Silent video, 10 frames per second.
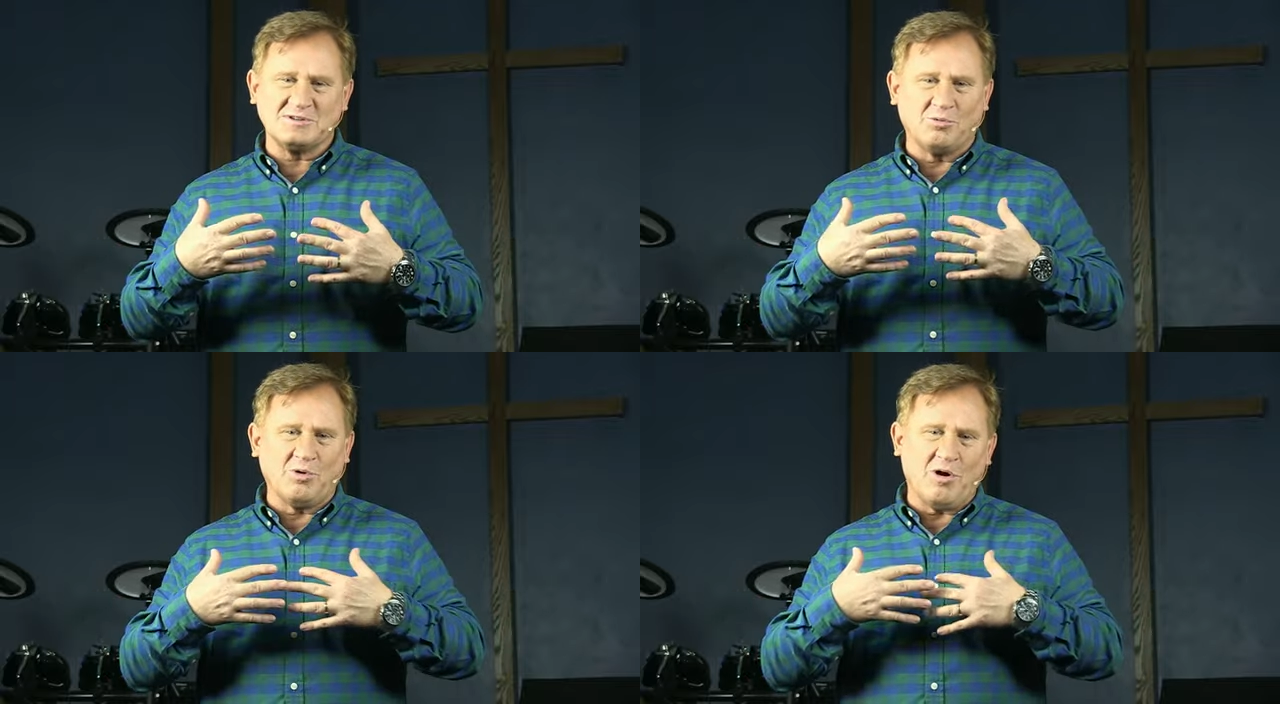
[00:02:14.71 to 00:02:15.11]

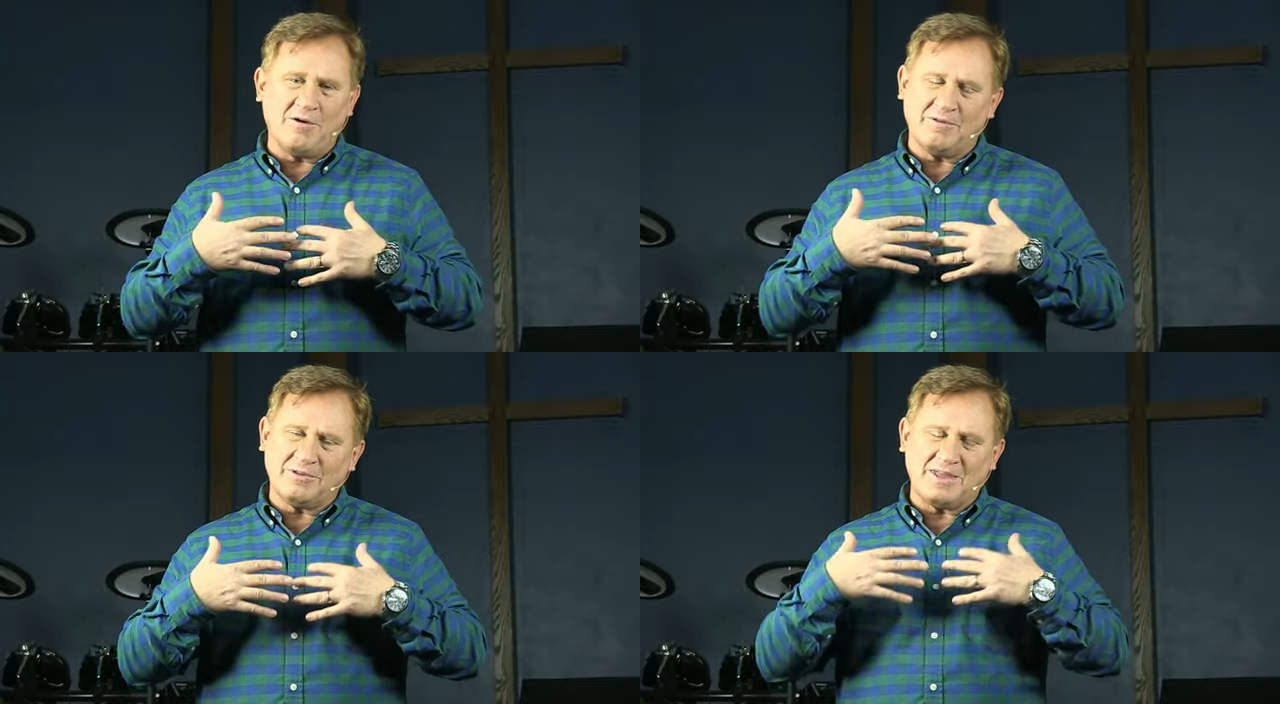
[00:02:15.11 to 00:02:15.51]
and we're
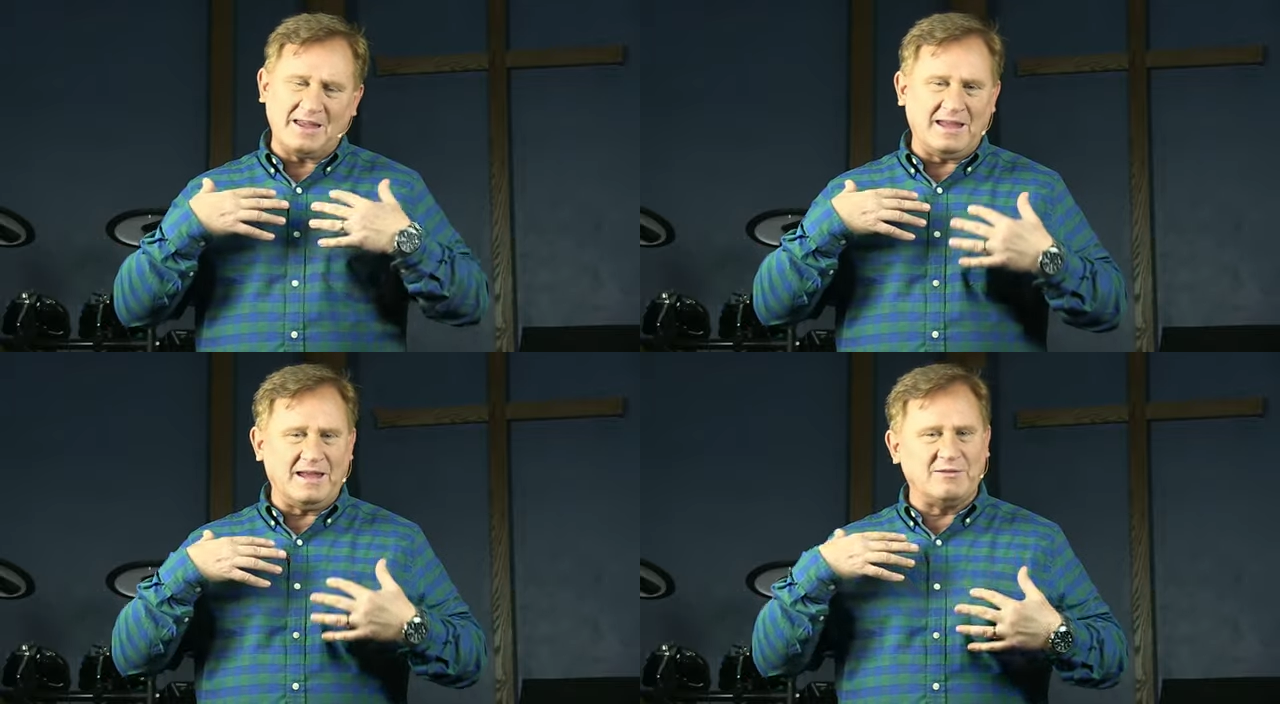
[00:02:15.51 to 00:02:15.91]
all
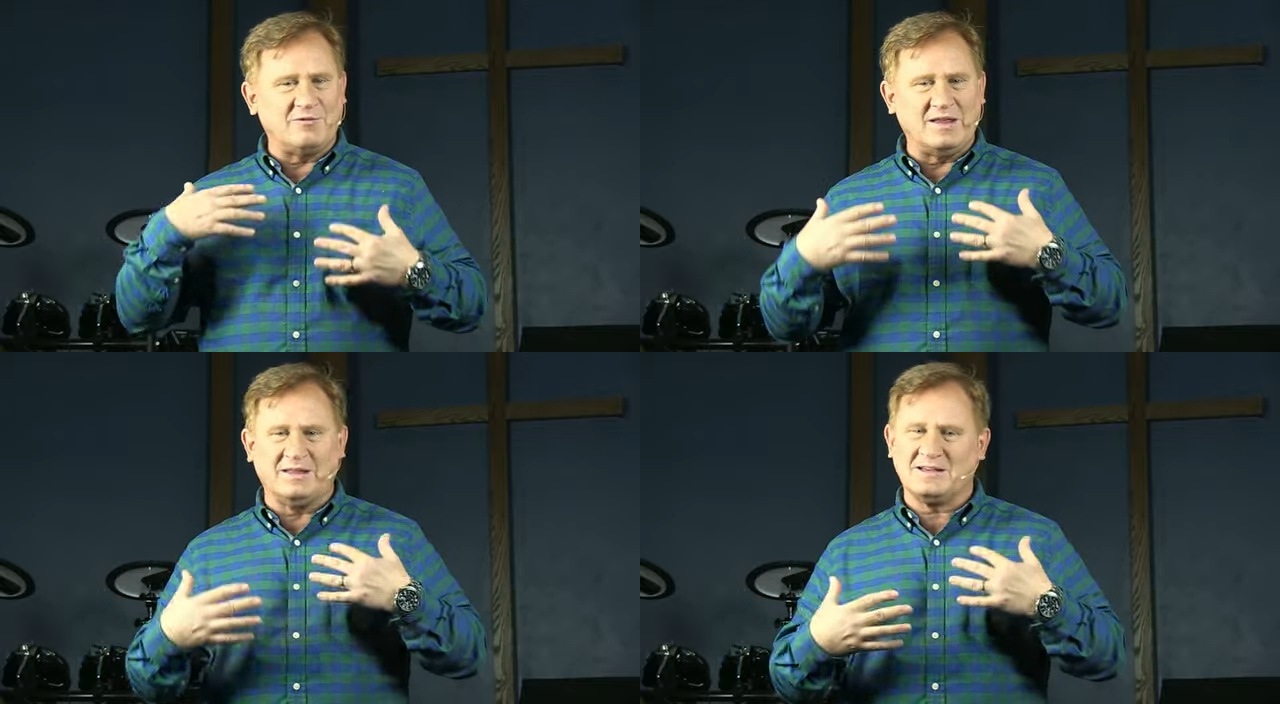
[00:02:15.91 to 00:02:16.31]
thinking and
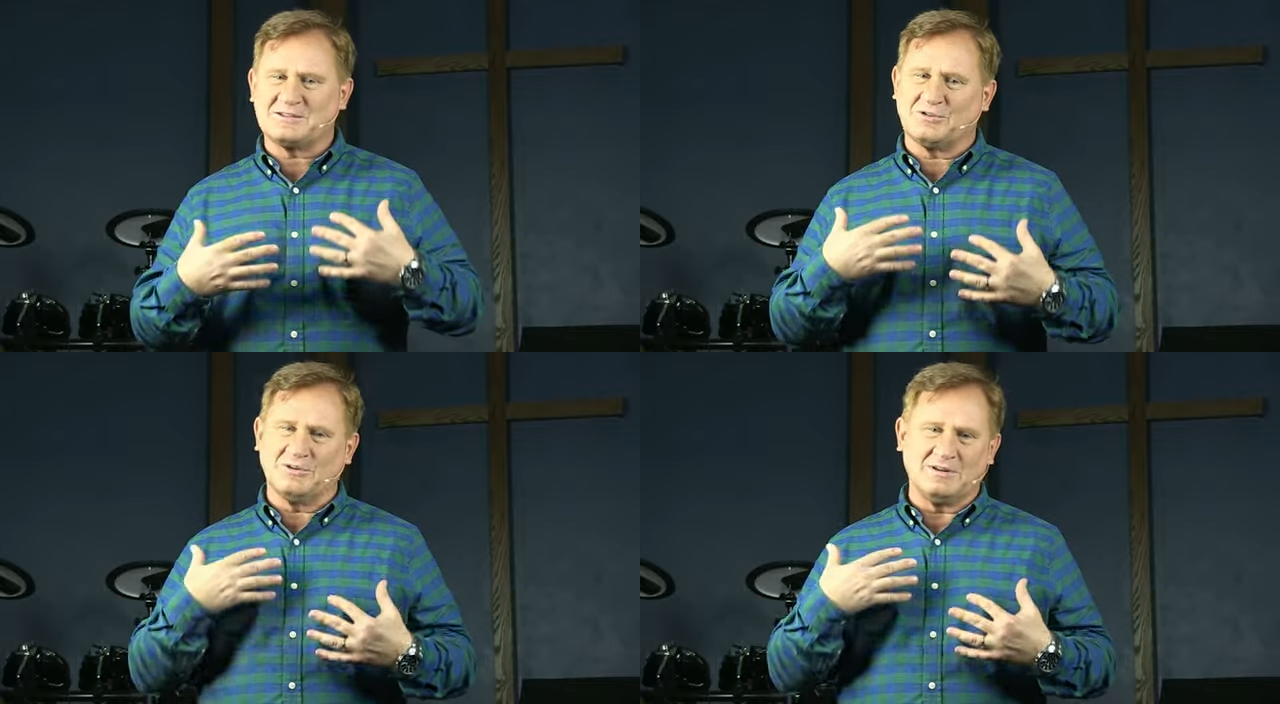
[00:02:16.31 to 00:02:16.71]
feeling
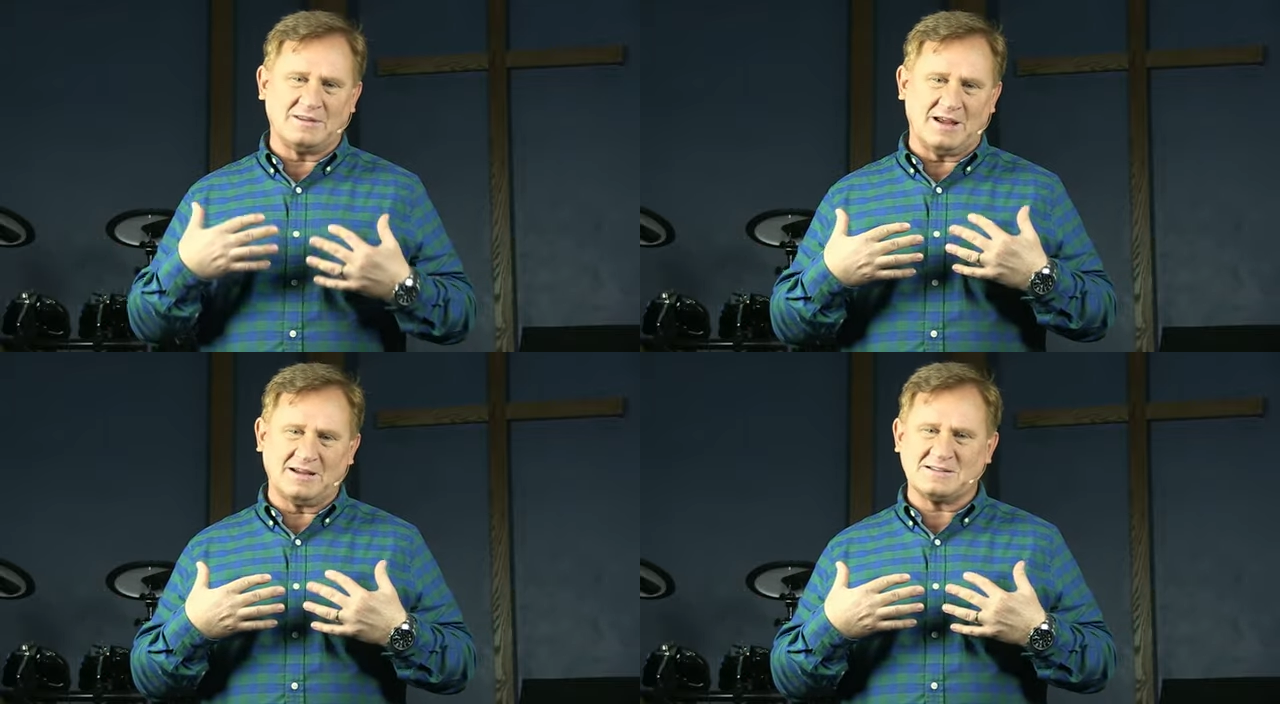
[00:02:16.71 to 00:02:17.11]
certain
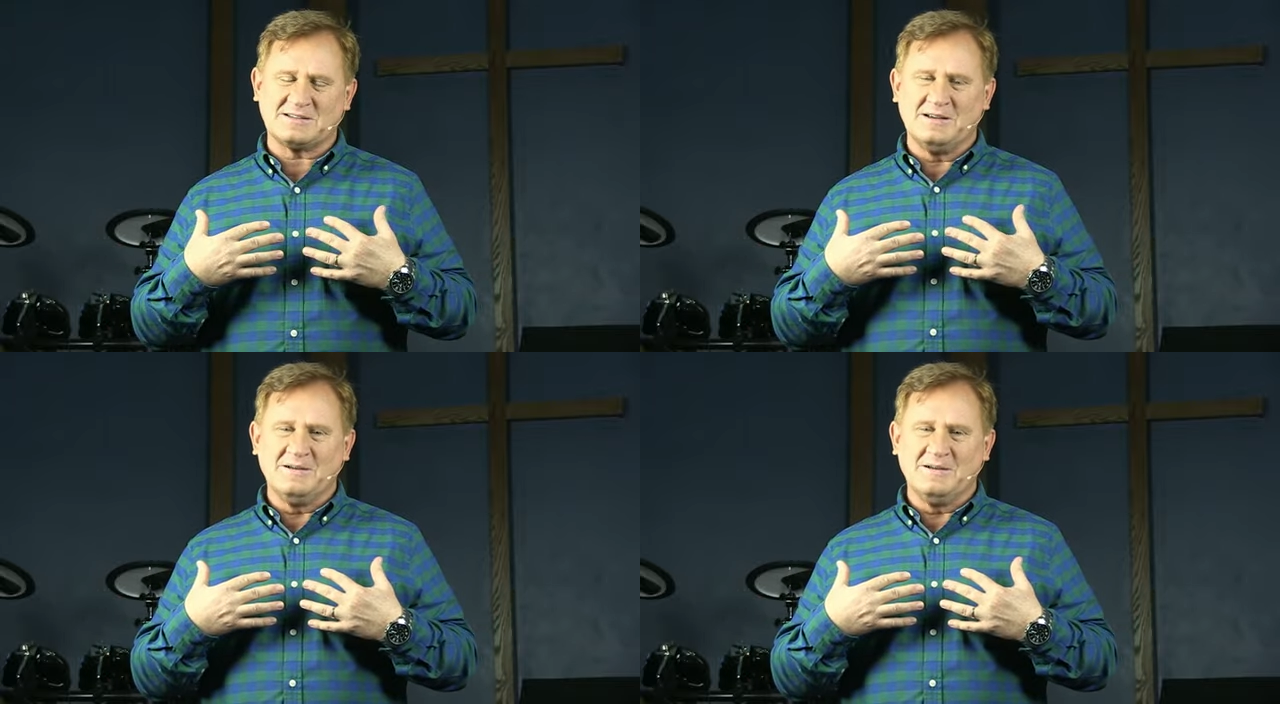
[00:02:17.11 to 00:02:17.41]
things.